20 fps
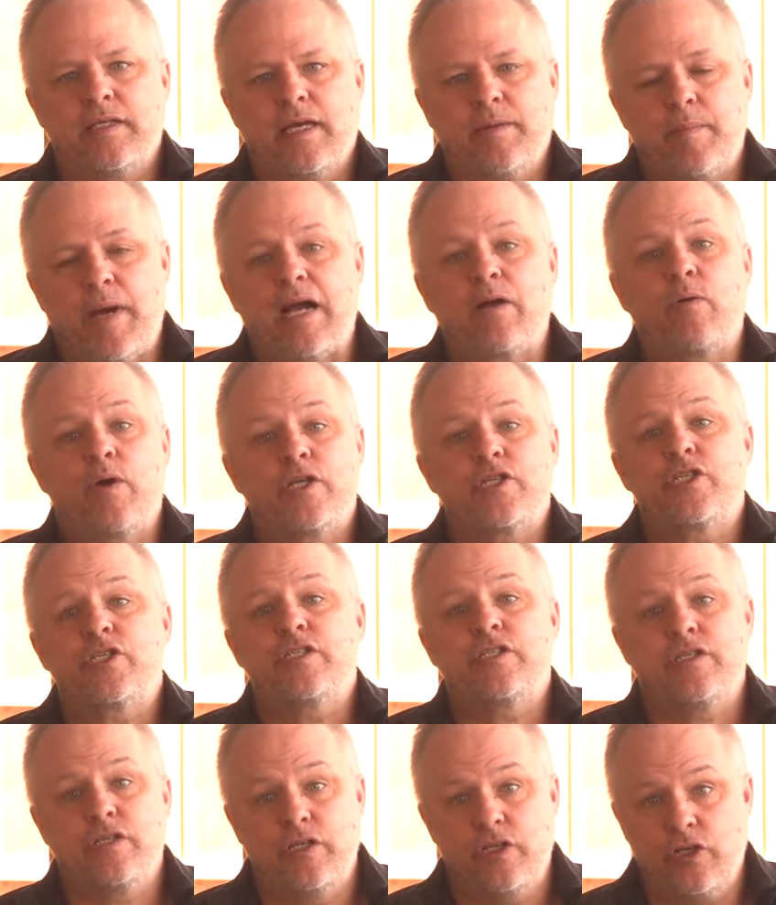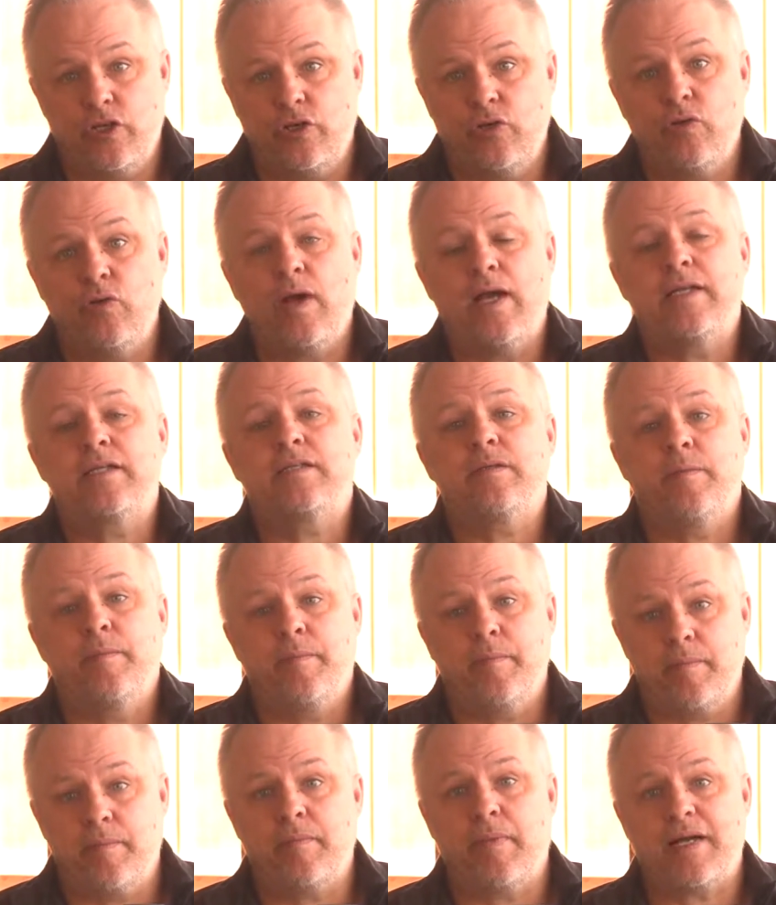And my question to you and
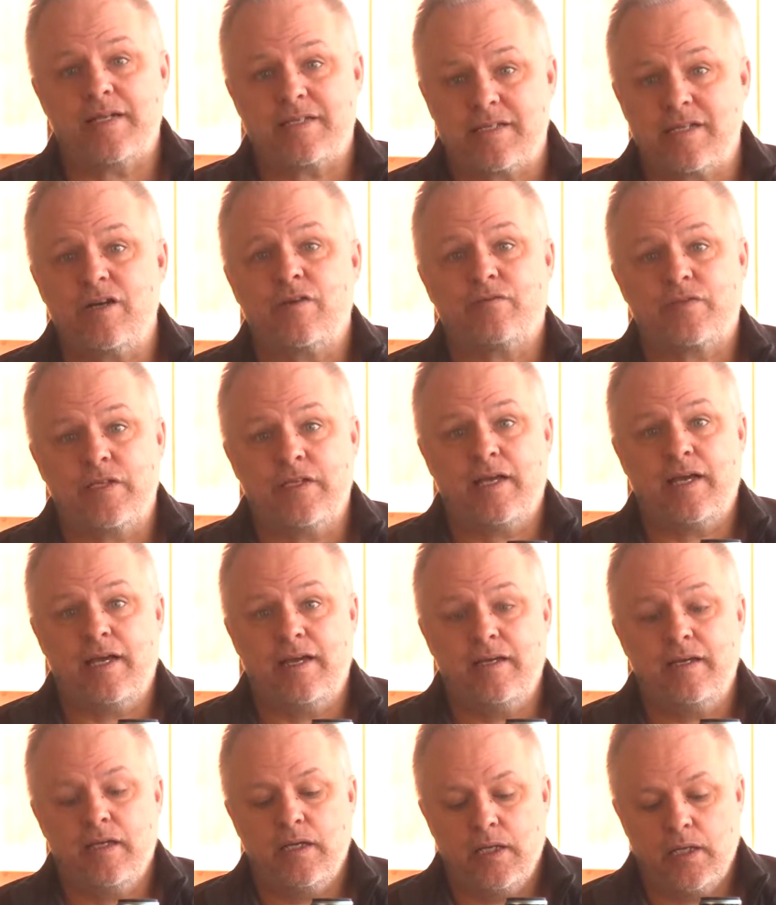to myself today,